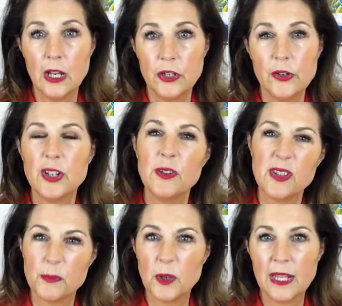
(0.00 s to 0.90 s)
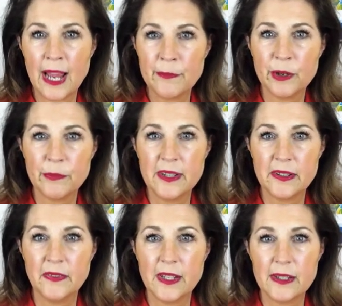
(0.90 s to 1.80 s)
You can do some more elaborate ones
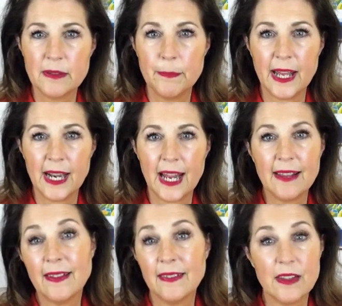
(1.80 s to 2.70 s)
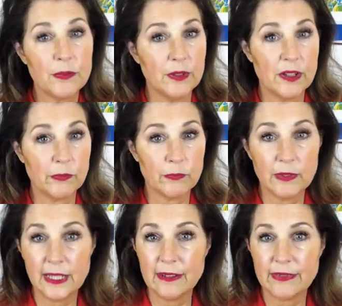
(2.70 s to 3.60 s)
than this, but I think this one is
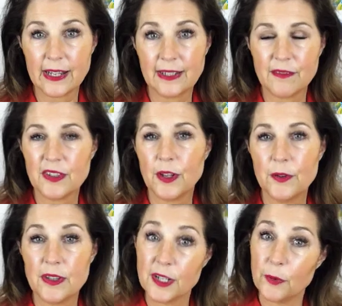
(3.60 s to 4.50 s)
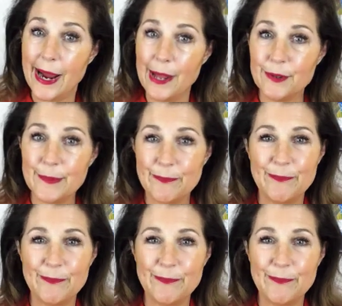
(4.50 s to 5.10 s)
really effective, so stick around.